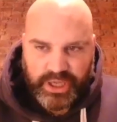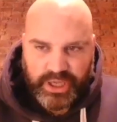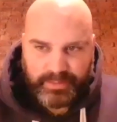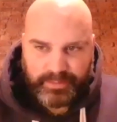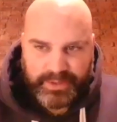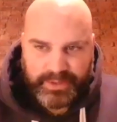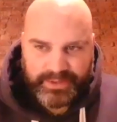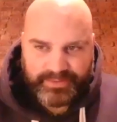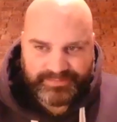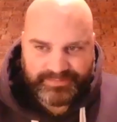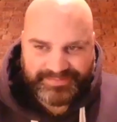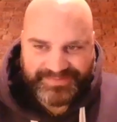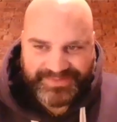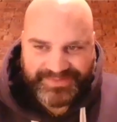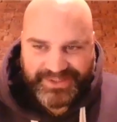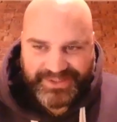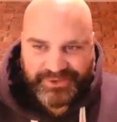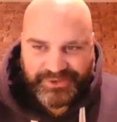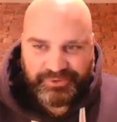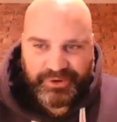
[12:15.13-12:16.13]
mate.
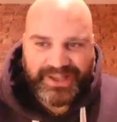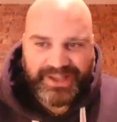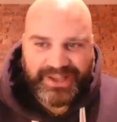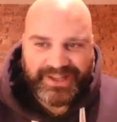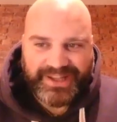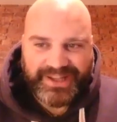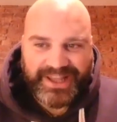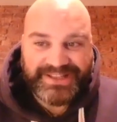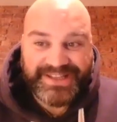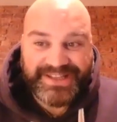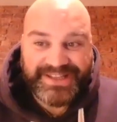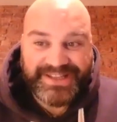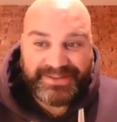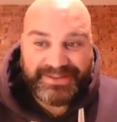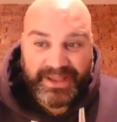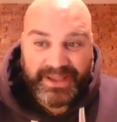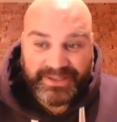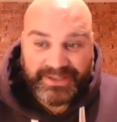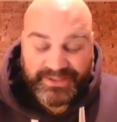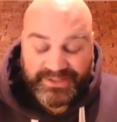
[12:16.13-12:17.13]
Right, that's it,
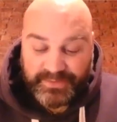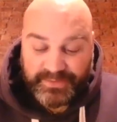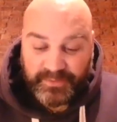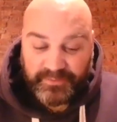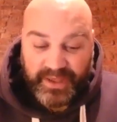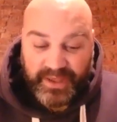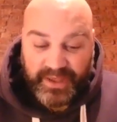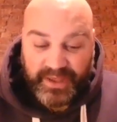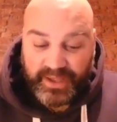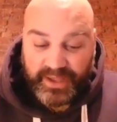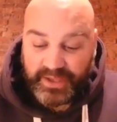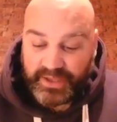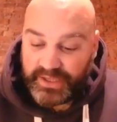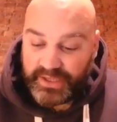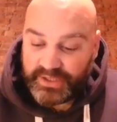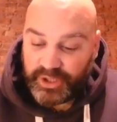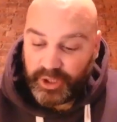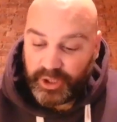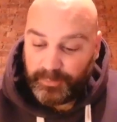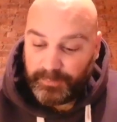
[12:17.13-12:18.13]
mate. To be fair,
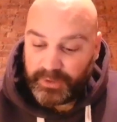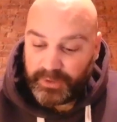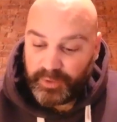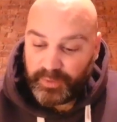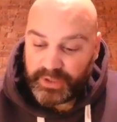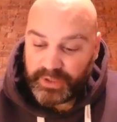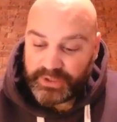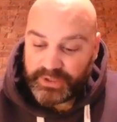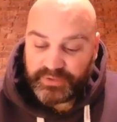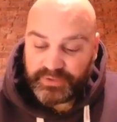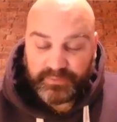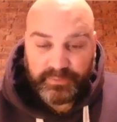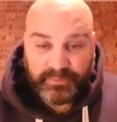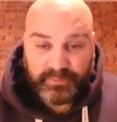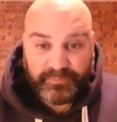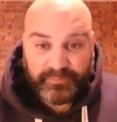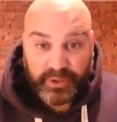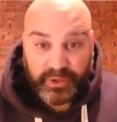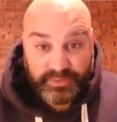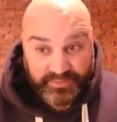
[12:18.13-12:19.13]
a couple of questions from the
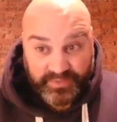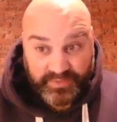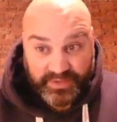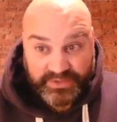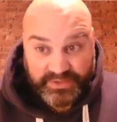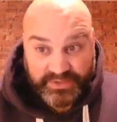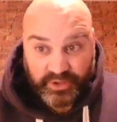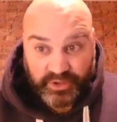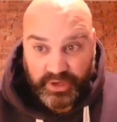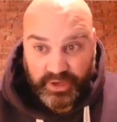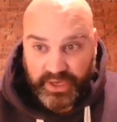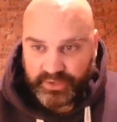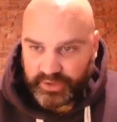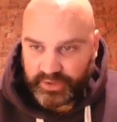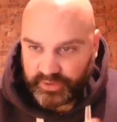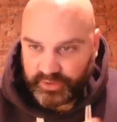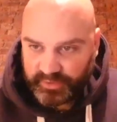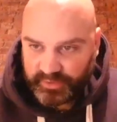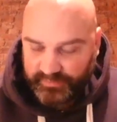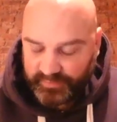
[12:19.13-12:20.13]
followers, if that's all right,
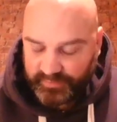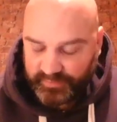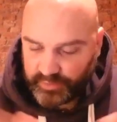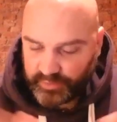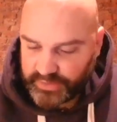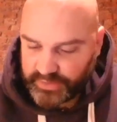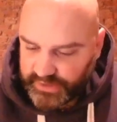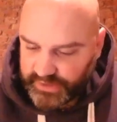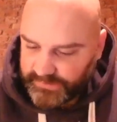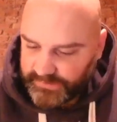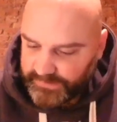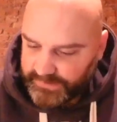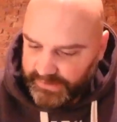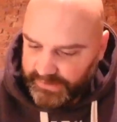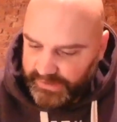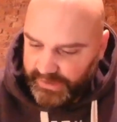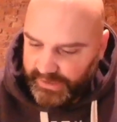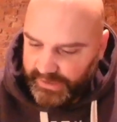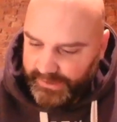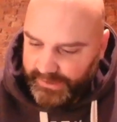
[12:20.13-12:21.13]
or the viewers.
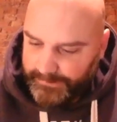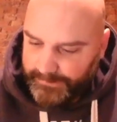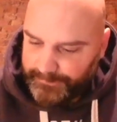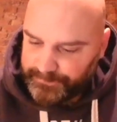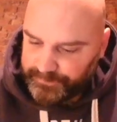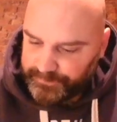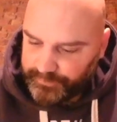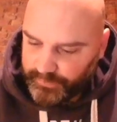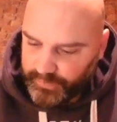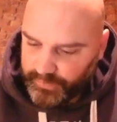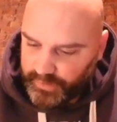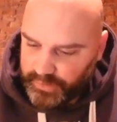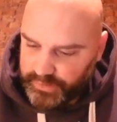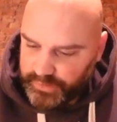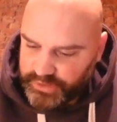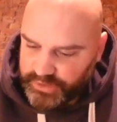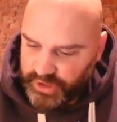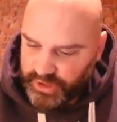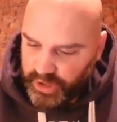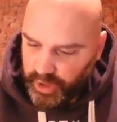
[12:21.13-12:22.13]

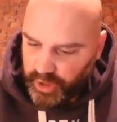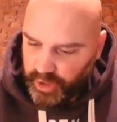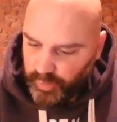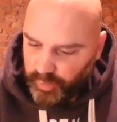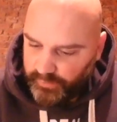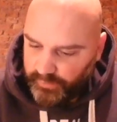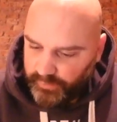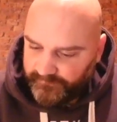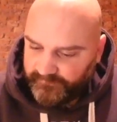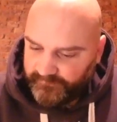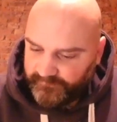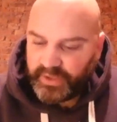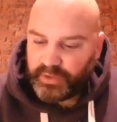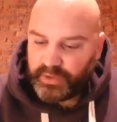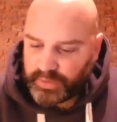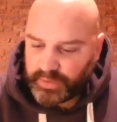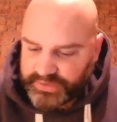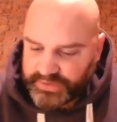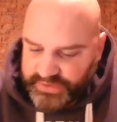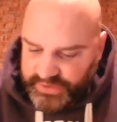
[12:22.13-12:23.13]
So Phil
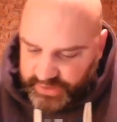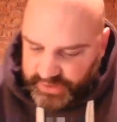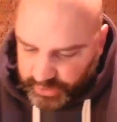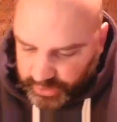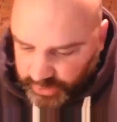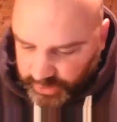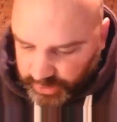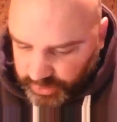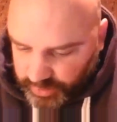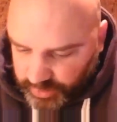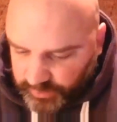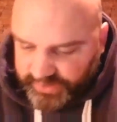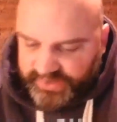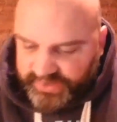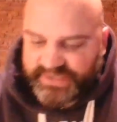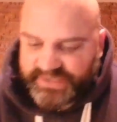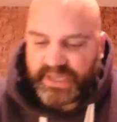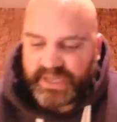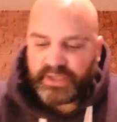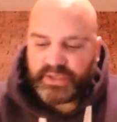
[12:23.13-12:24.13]
wants to know: with the
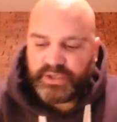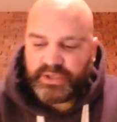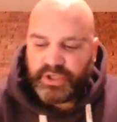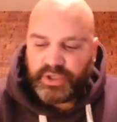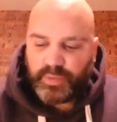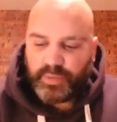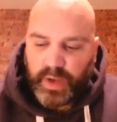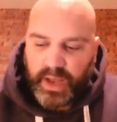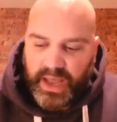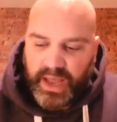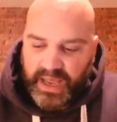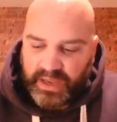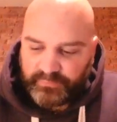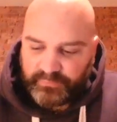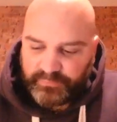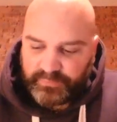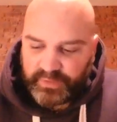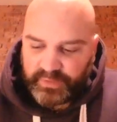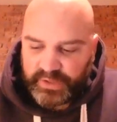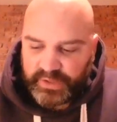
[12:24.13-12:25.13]
talent you
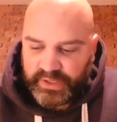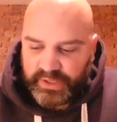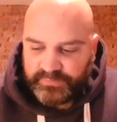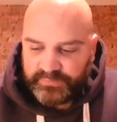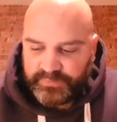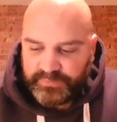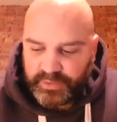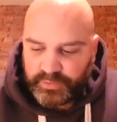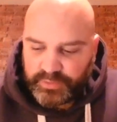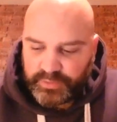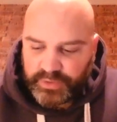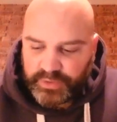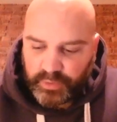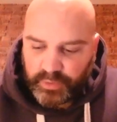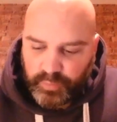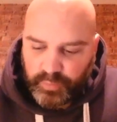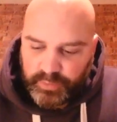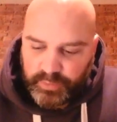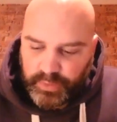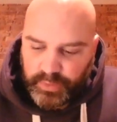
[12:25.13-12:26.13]
have, if you don't
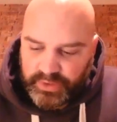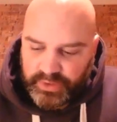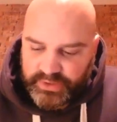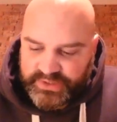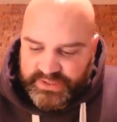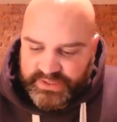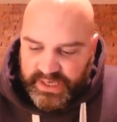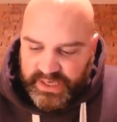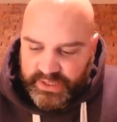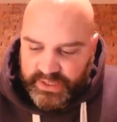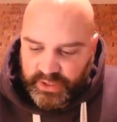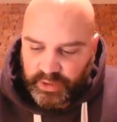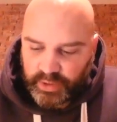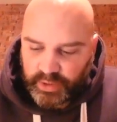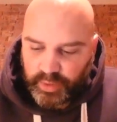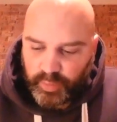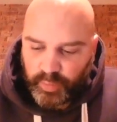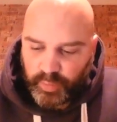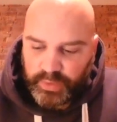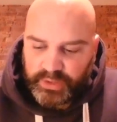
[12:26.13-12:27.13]
win a world title,
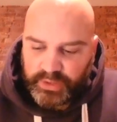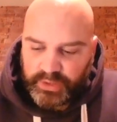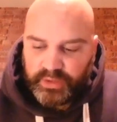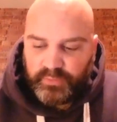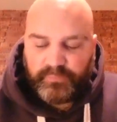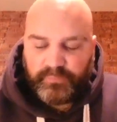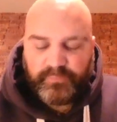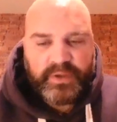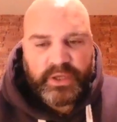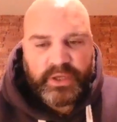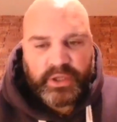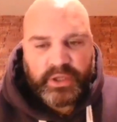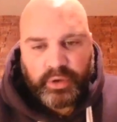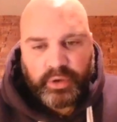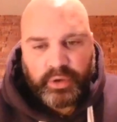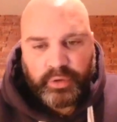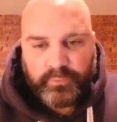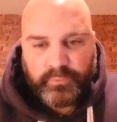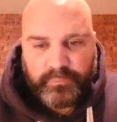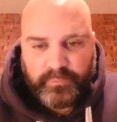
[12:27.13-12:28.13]
will you feel
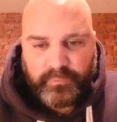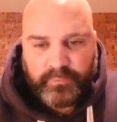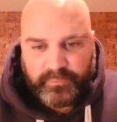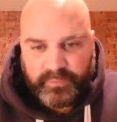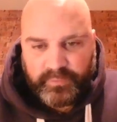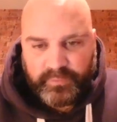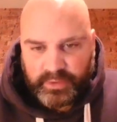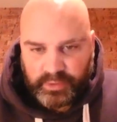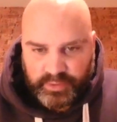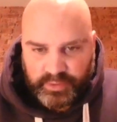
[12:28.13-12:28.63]
unfulfilled?